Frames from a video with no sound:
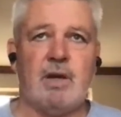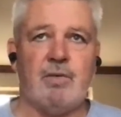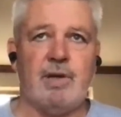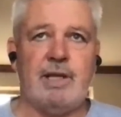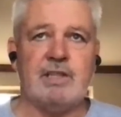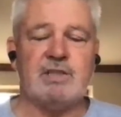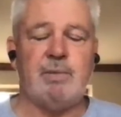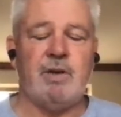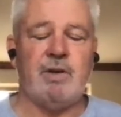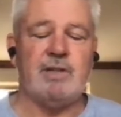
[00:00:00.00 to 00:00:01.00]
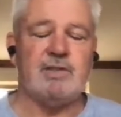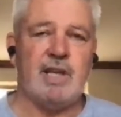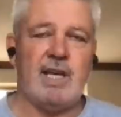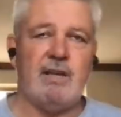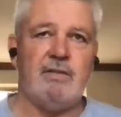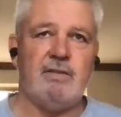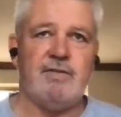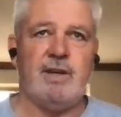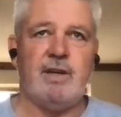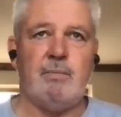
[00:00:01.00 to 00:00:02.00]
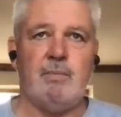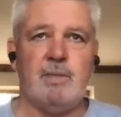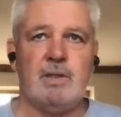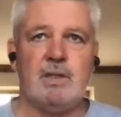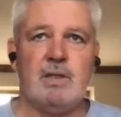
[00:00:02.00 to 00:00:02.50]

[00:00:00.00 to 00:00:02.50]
are really experienced, and for him,